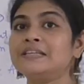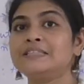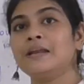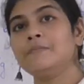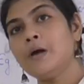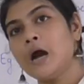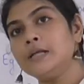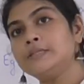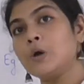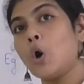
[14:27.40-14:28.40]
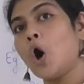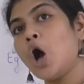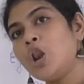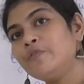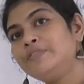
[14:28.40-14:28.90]
bats and birds,
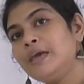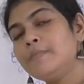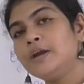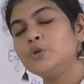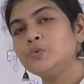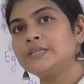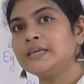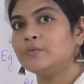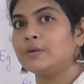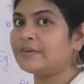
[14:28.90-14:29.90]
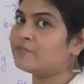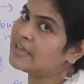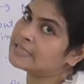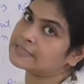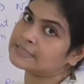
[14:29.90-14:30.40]
all of them are using
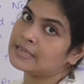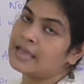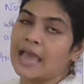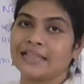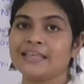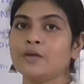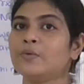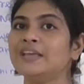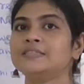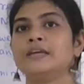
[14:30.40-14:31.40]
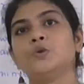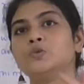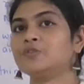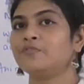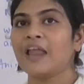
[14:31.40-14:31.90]
wings and their wings are
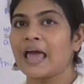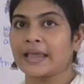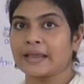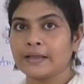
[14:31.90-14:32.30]
used to fly.